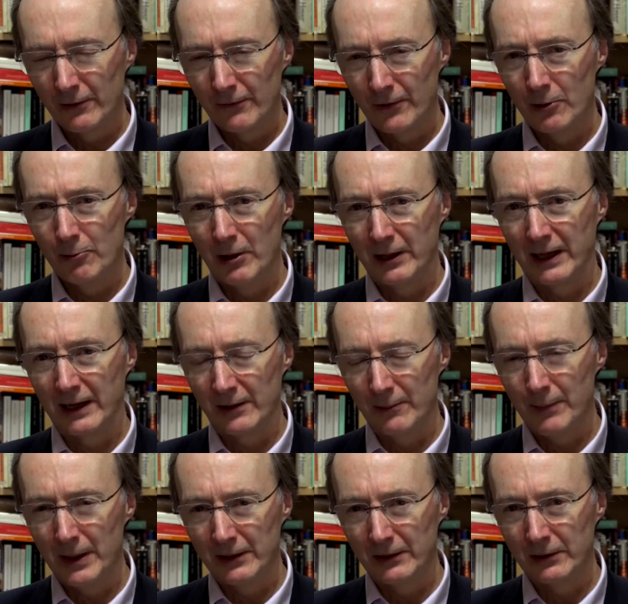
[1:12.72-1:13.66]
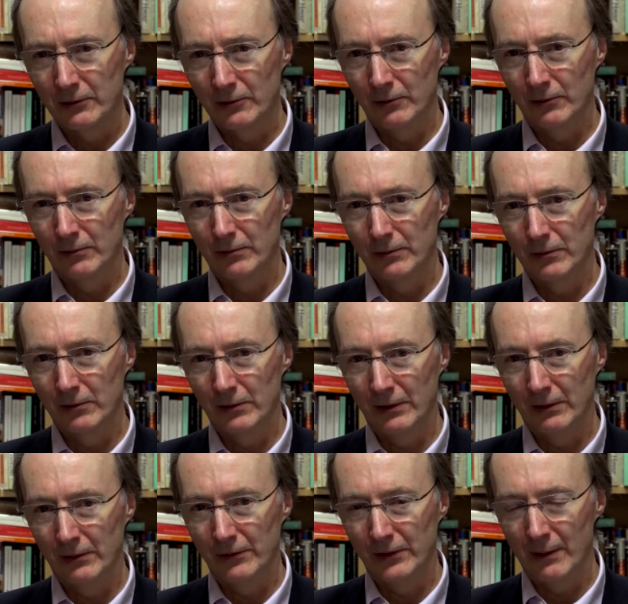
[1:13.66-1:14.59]
of our work had a medical
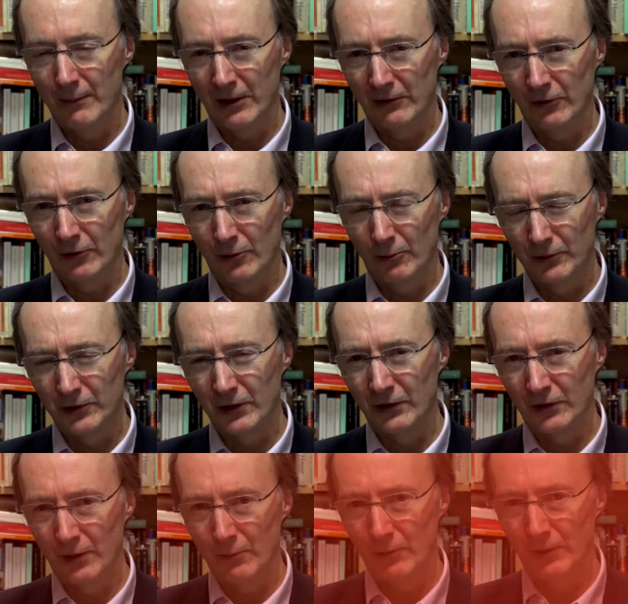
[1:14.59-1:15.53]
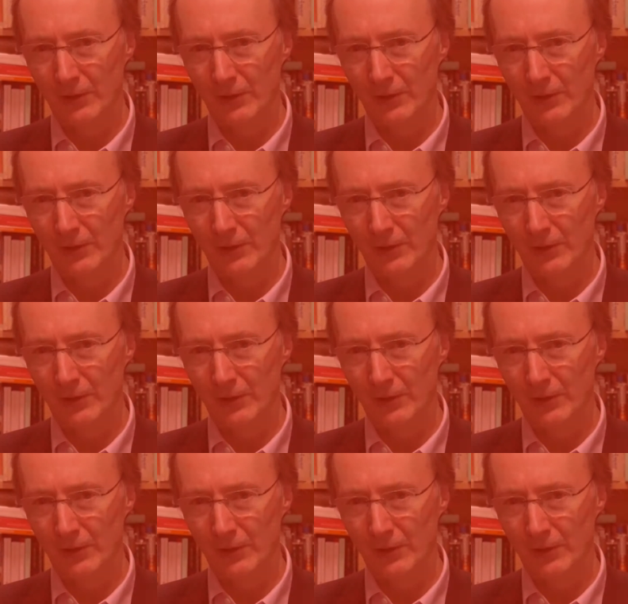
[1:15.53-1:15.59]
dimension or was concerned